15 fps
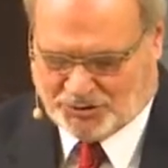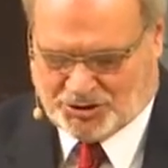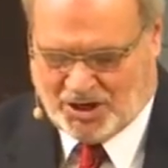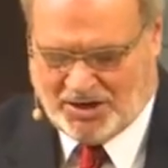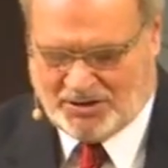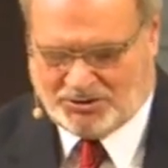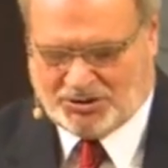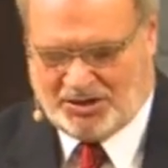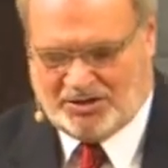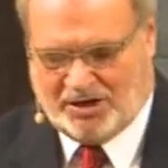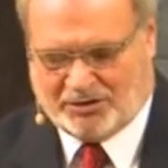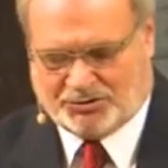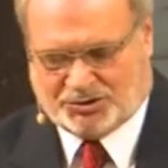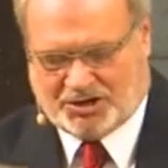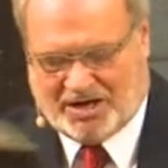Hold on to
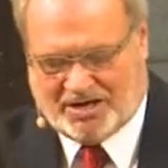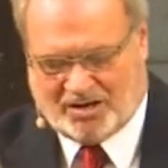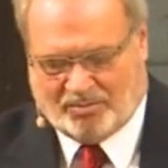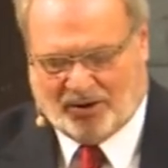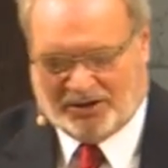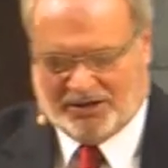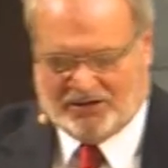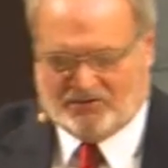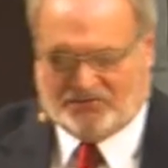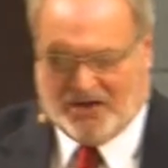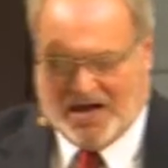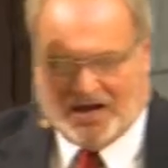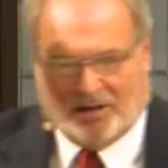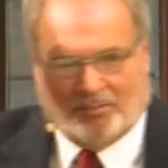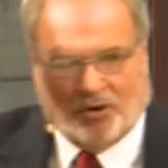the unchanging,
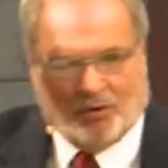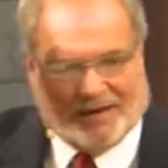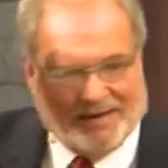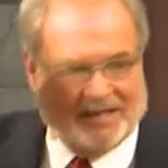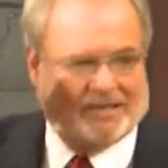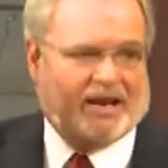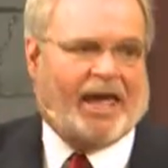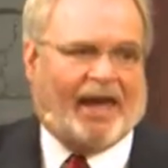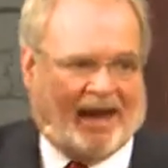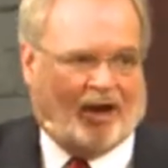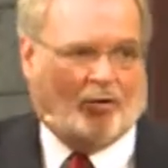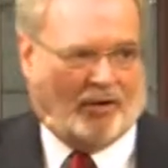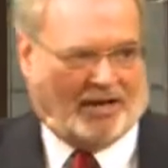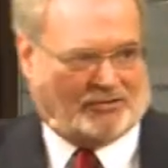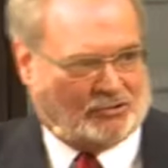unshakable,
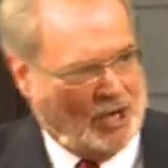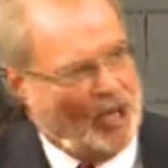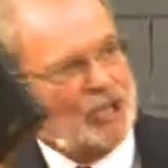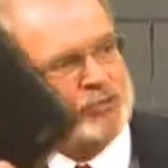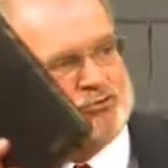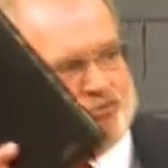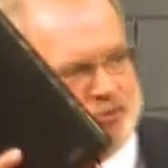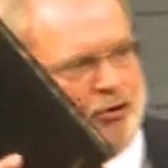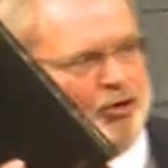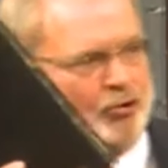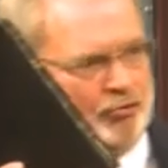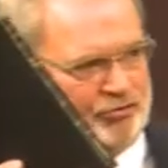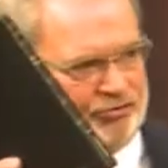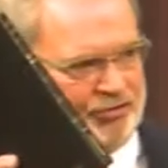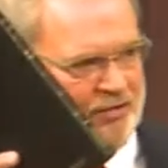infallible,
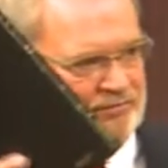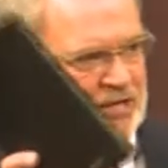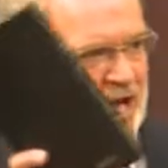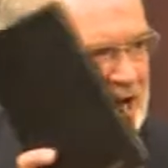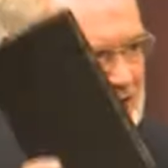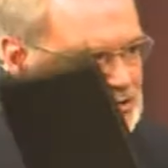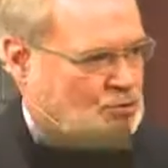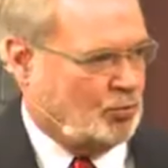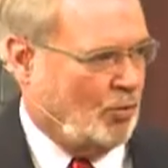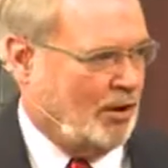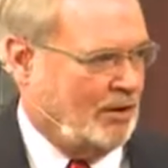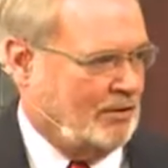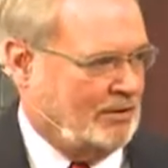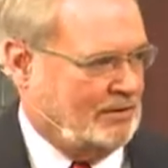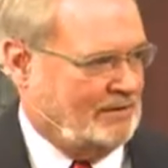inerrant
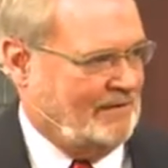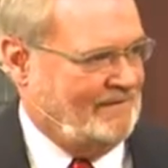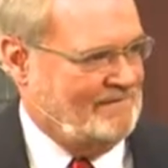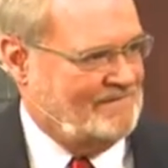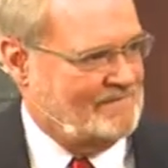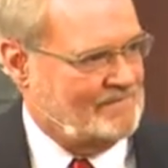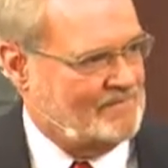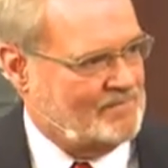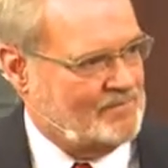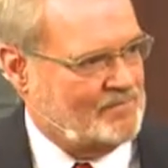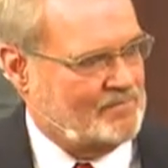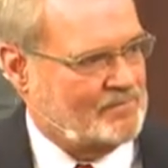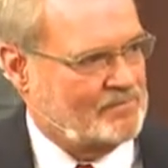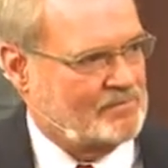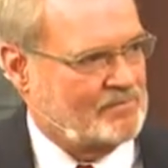truth of God's
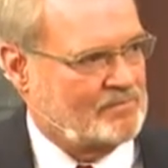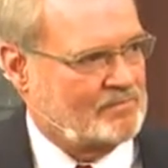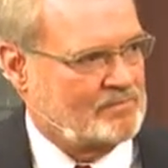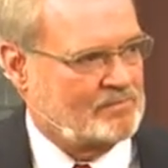Word.